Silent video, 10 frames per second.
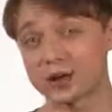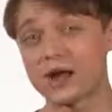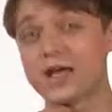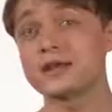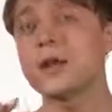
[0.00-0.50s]
Go
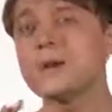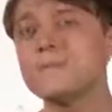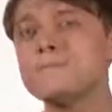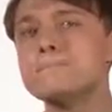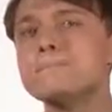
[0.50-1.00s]
ahead,
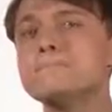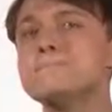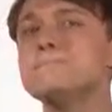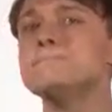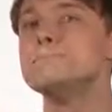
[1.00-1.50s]

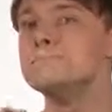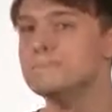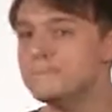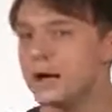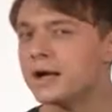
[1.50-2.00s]

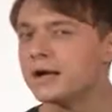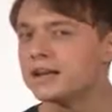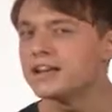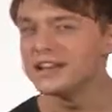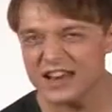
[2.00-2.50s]

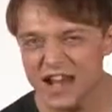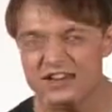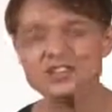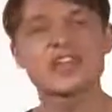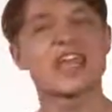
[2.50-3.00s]

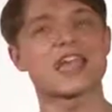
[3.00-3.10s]
nice.